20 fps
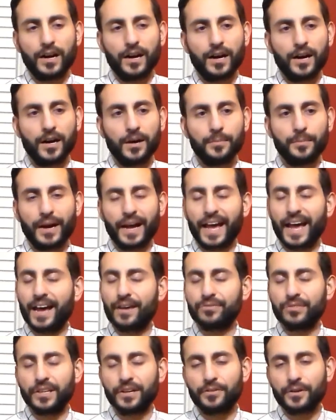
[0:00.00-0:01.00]
Um, I
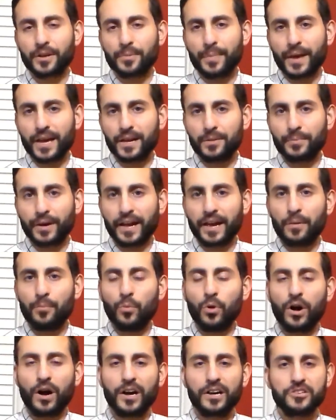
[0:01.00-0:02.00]
have Lyric Man by
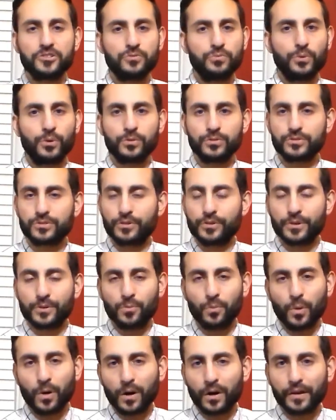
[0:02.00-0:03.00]
Amouage, Rose
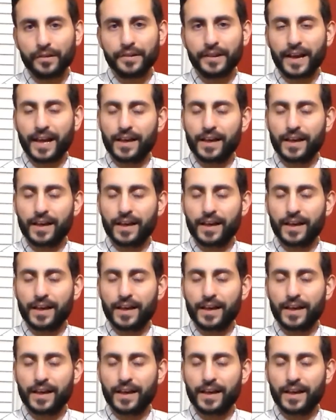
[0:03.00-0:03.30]
31.